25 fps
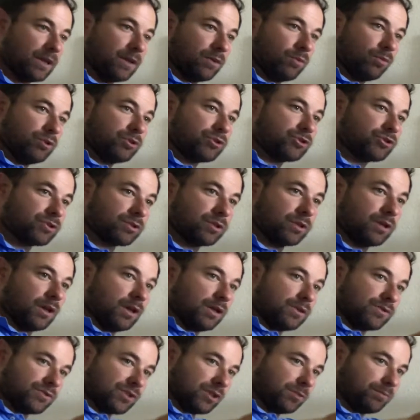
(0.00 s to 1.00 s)
which
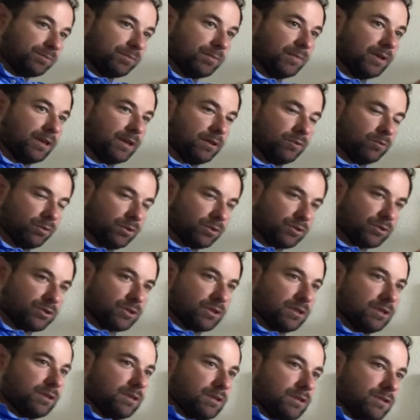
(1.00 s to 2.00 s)
is
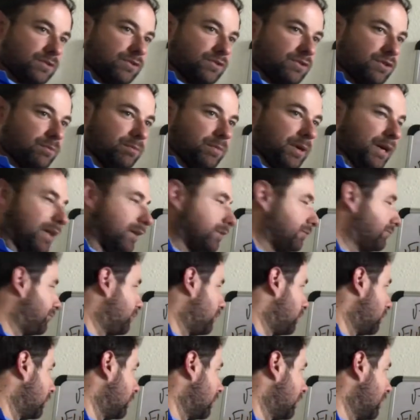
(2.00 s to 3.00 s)
symbolic
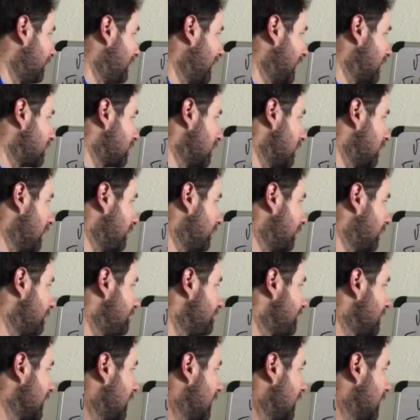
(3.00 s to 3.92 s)
for imaginary number.